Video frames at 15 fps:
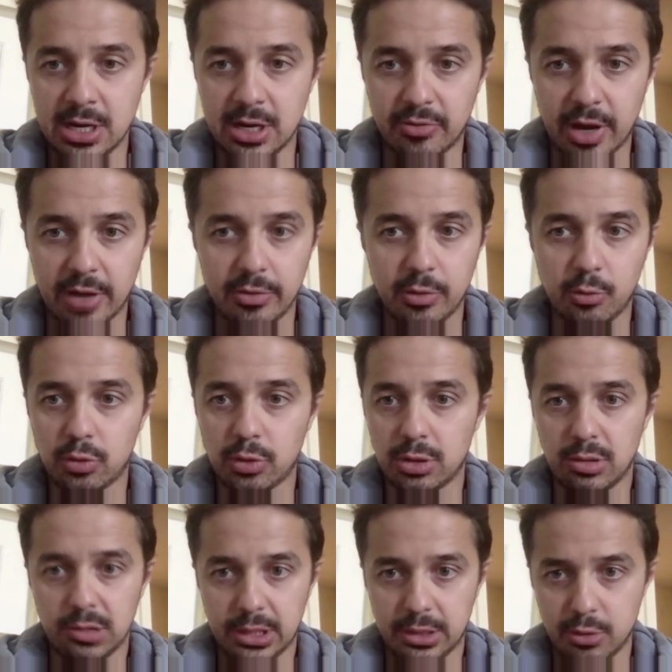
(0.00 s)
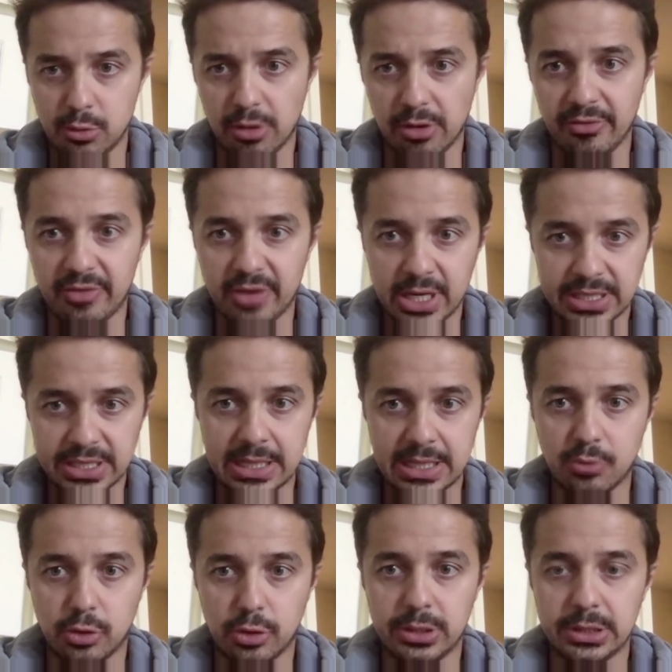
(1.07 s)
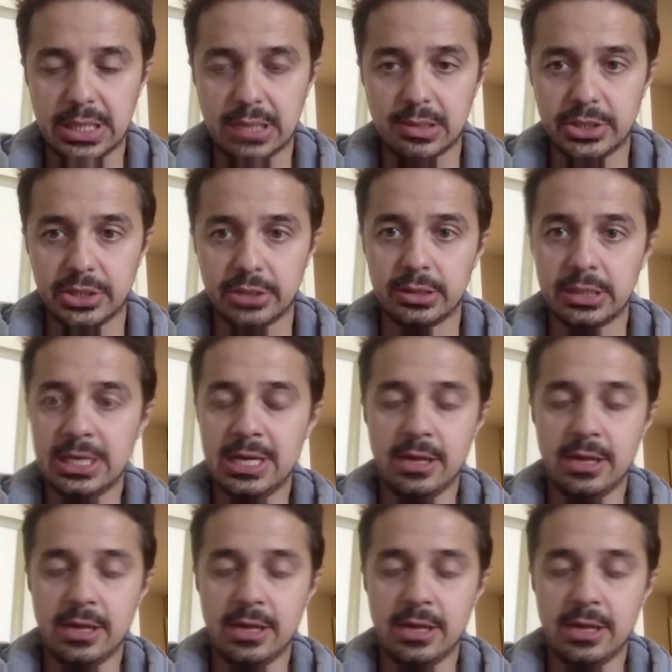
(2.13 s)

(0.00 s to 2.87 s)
around the world and who are vastly more intelligent,